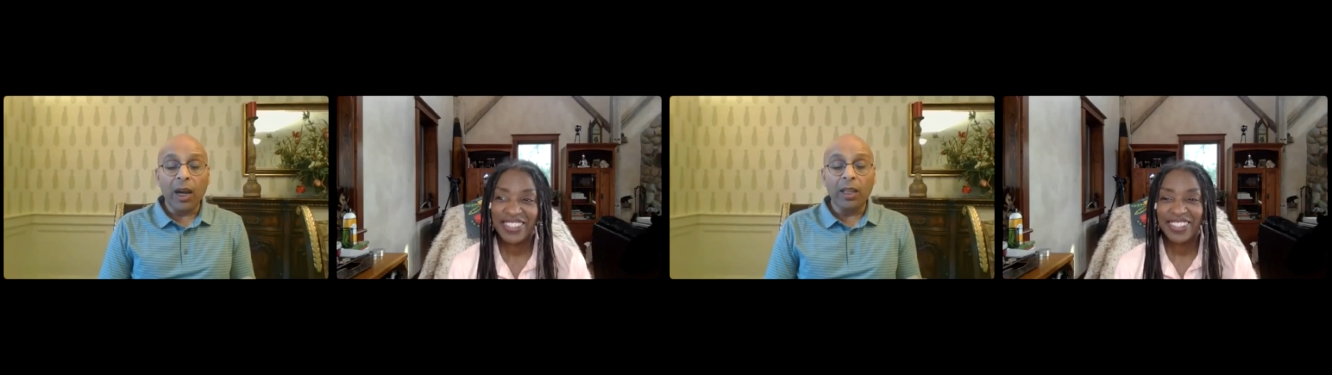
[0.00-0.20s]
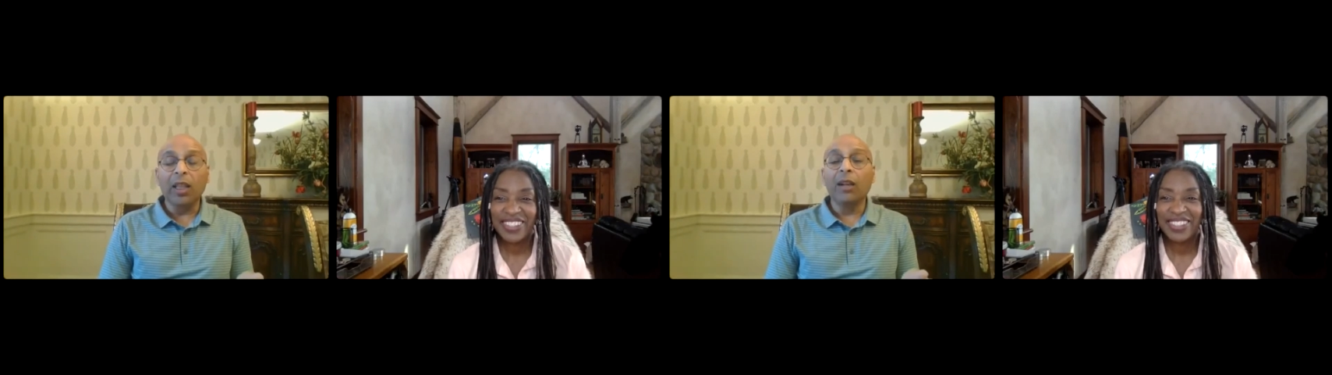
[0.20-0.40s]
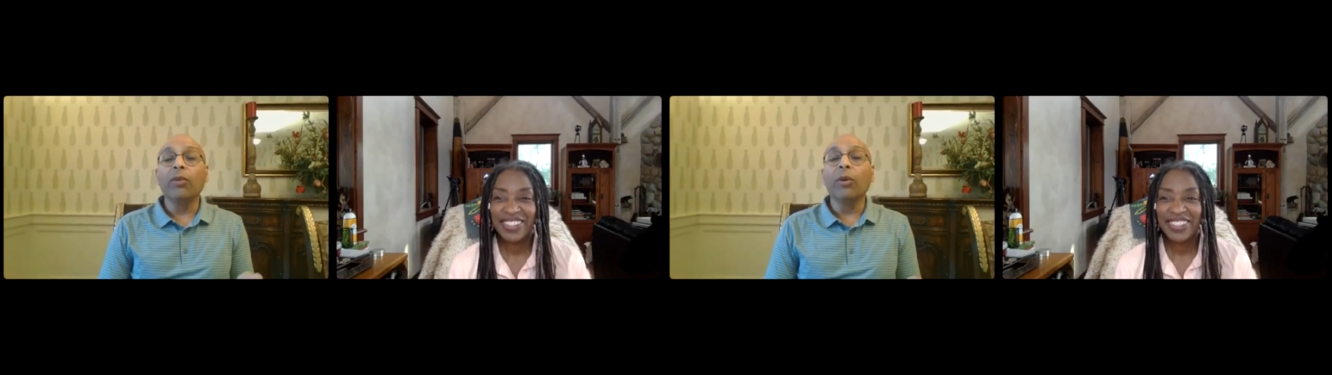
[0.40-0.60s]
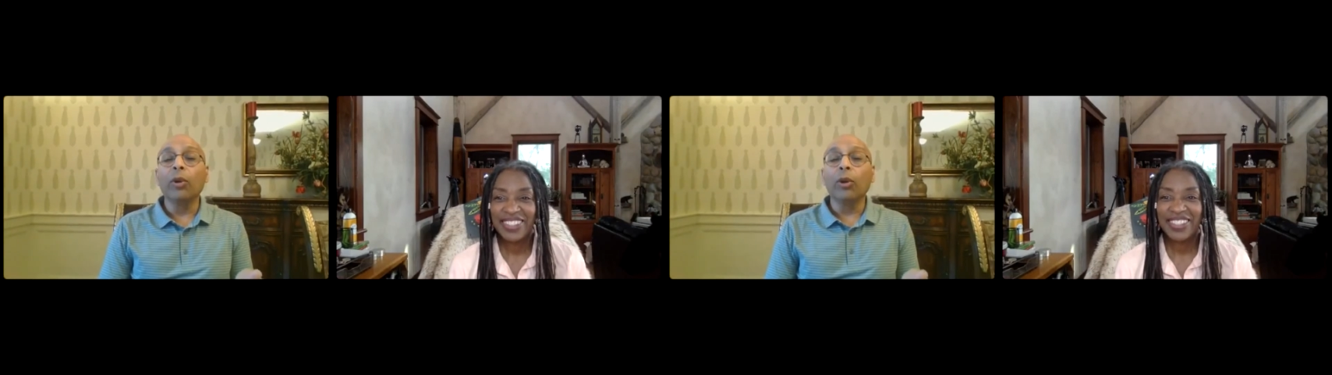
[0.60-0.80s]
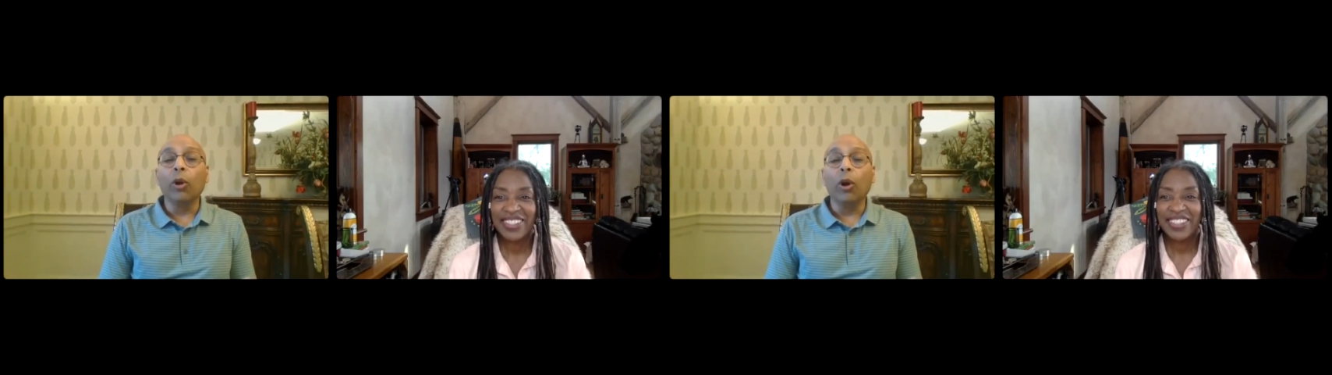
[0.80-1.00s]
Speaker 1: and then we
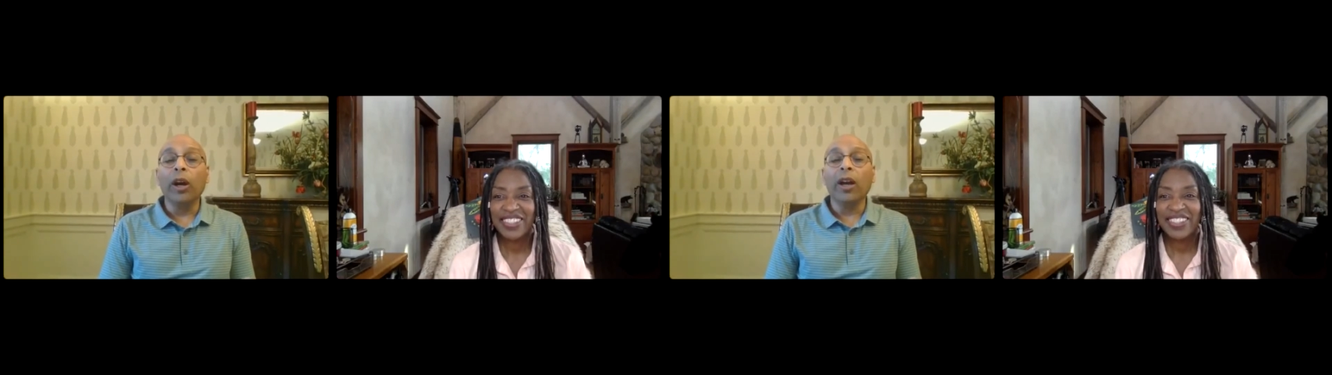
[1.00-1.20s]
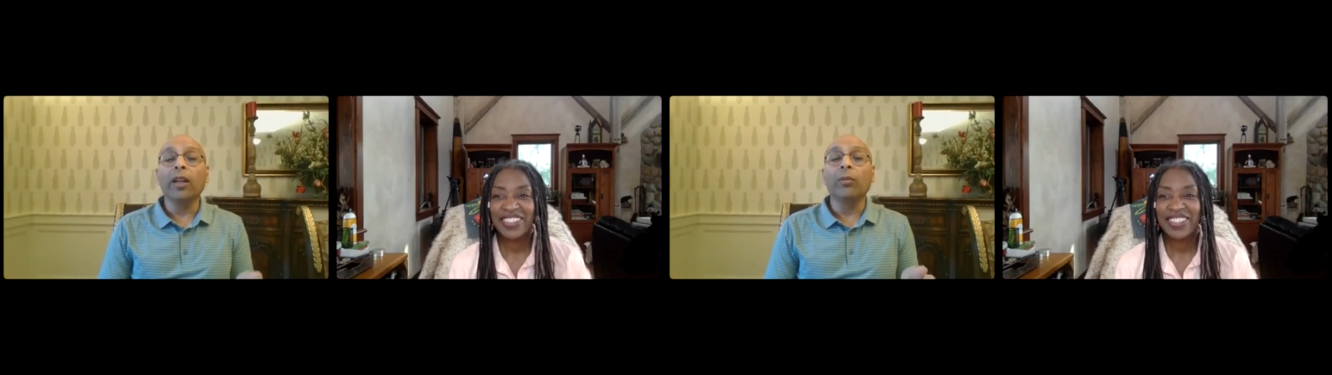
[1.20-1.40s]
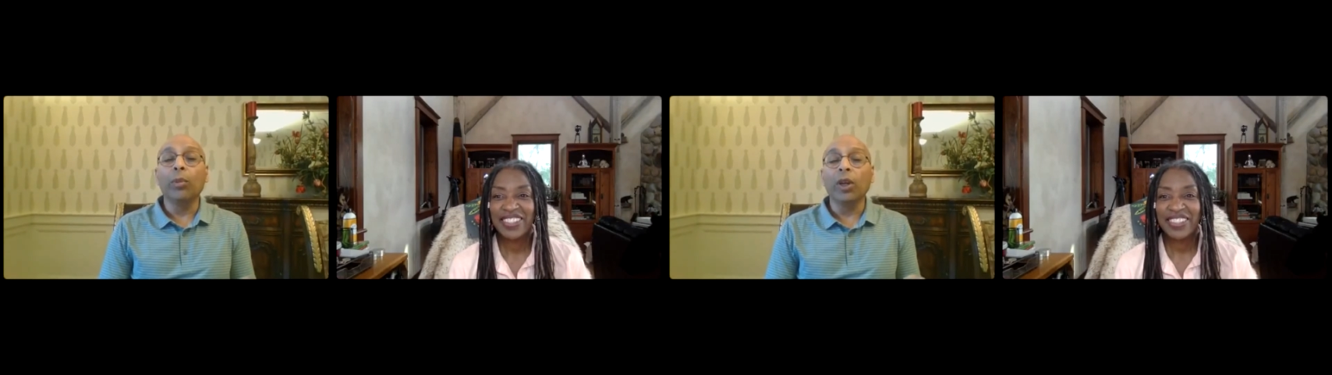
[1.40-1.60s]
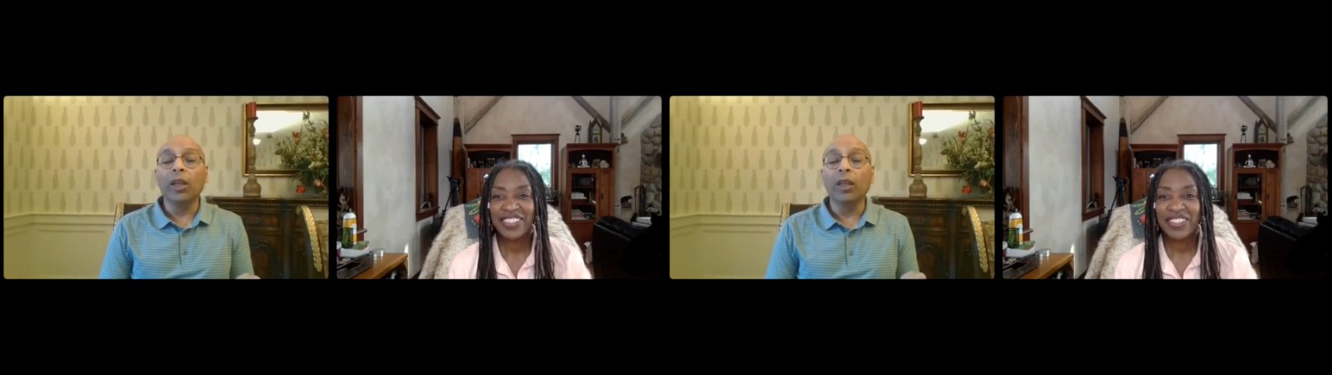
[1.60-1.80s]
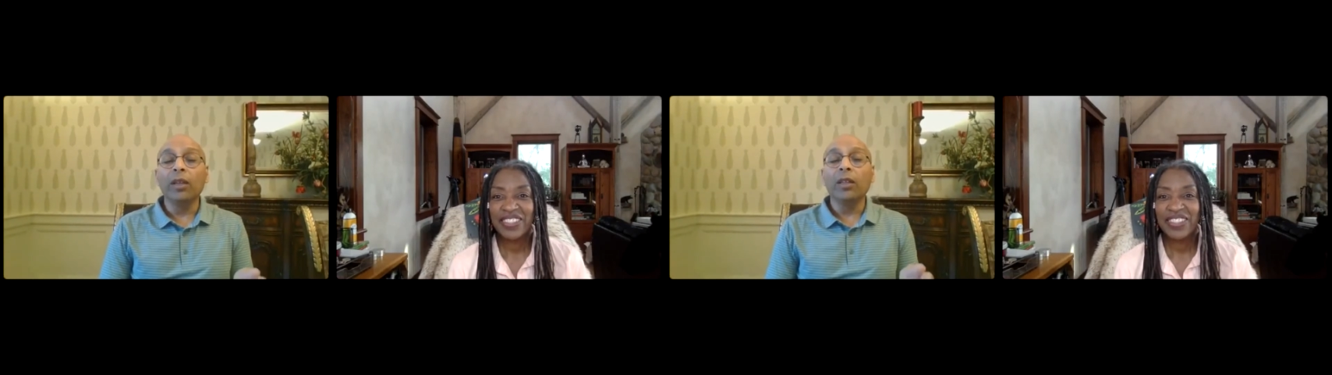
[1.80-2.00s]
will go ahead and bring